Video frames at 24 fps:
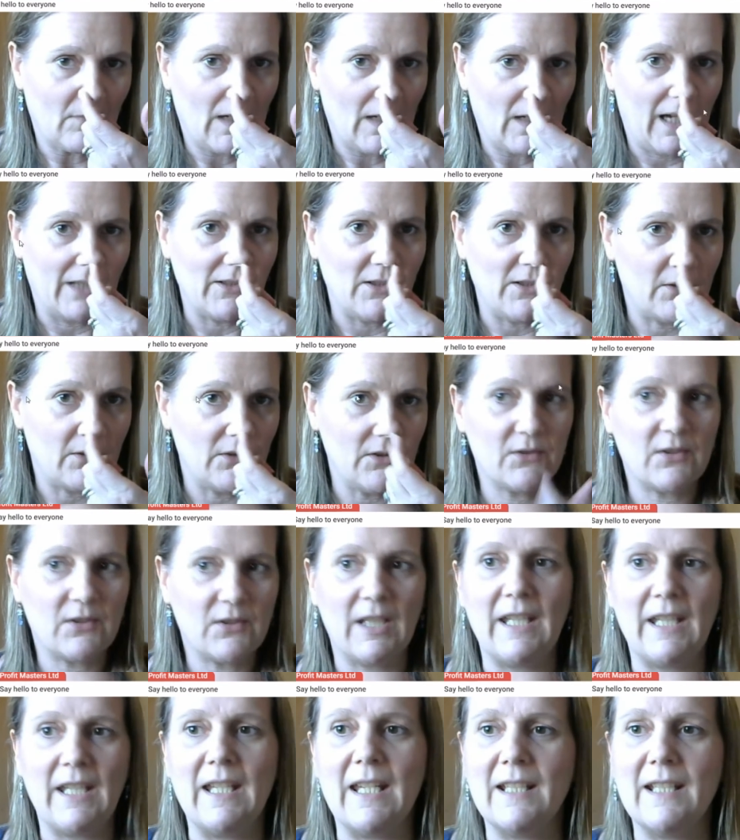and you can
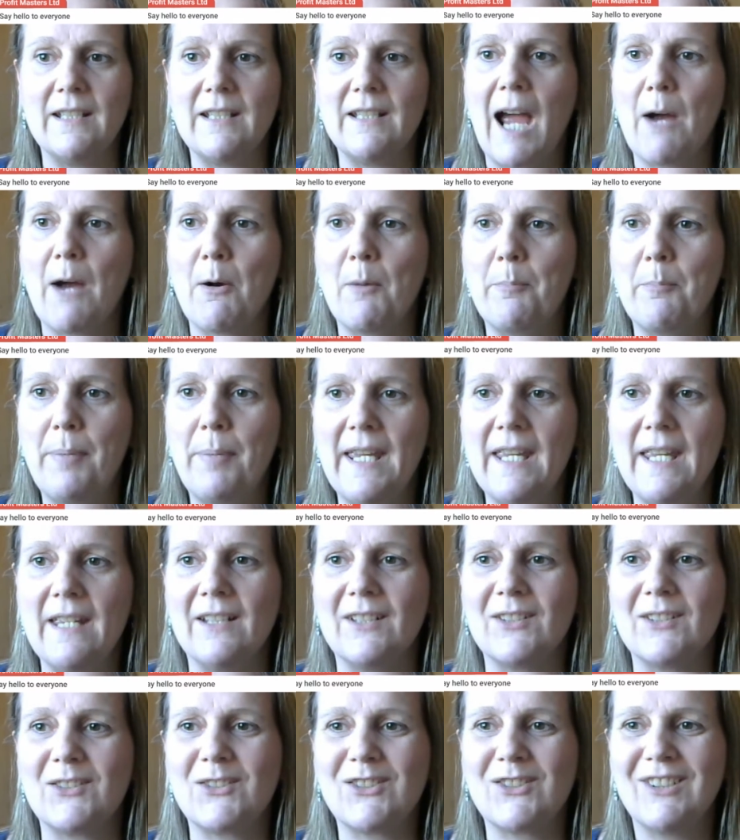see it now
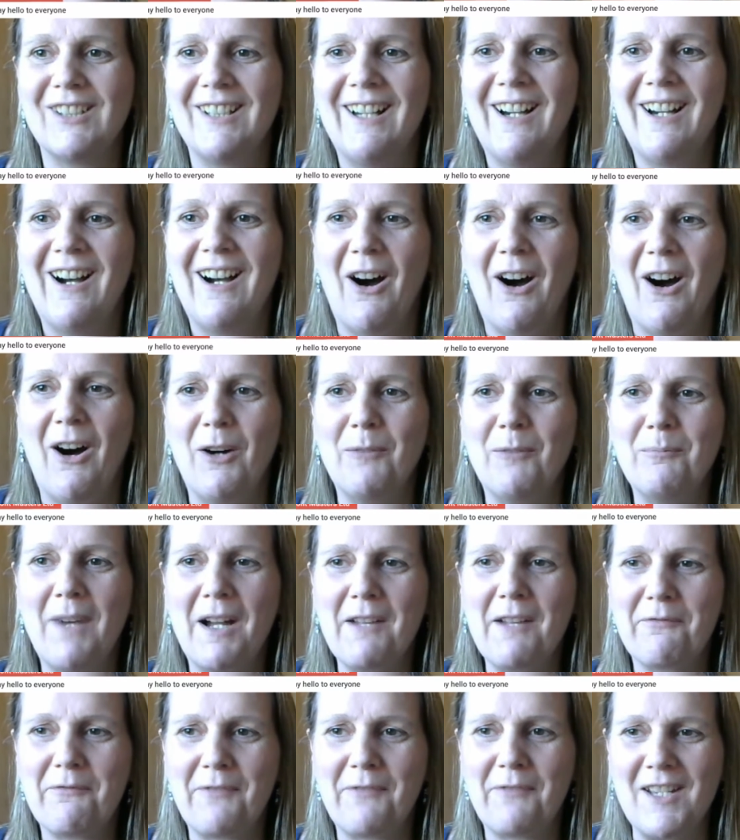appears on
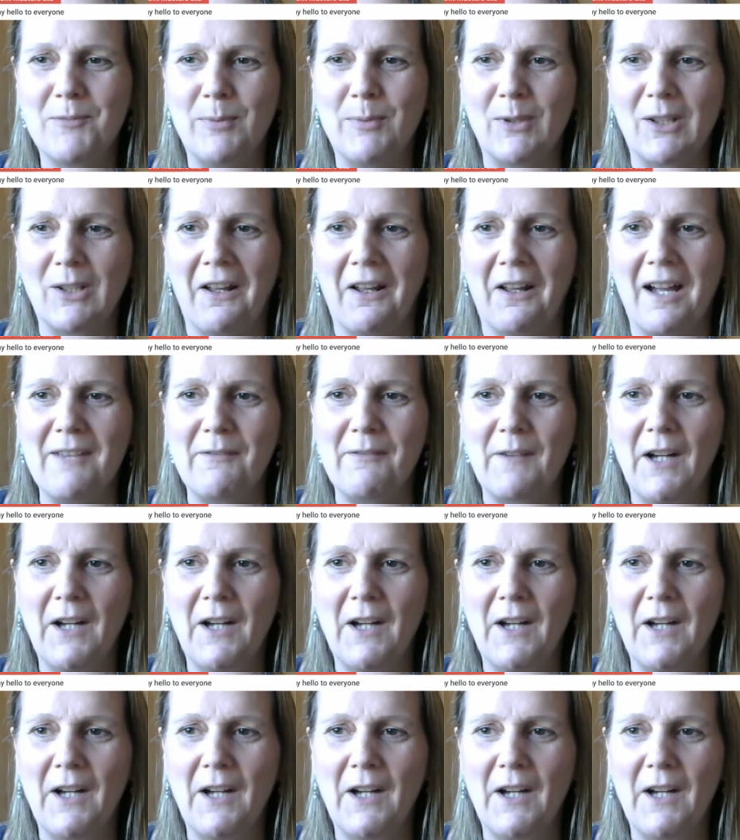my Facebook Live